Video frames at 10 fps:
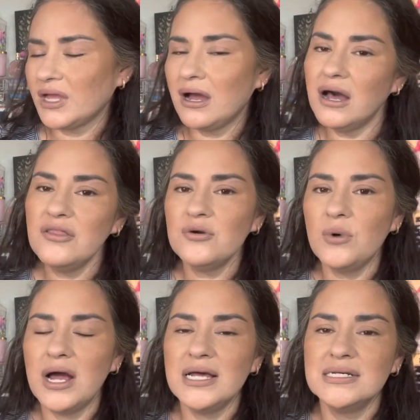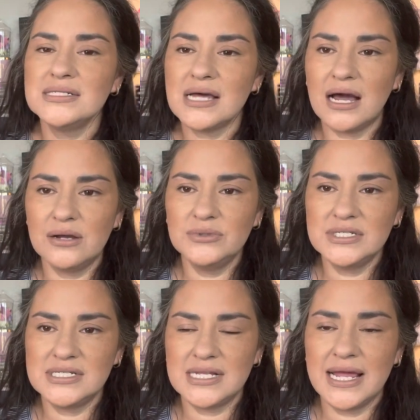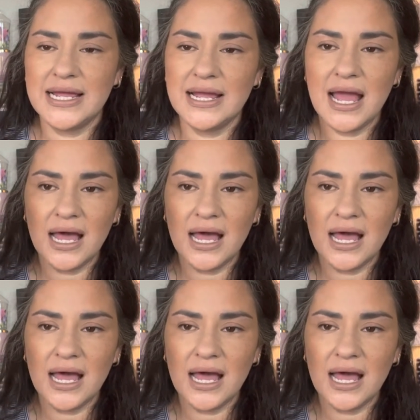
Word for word: otherwise, I would say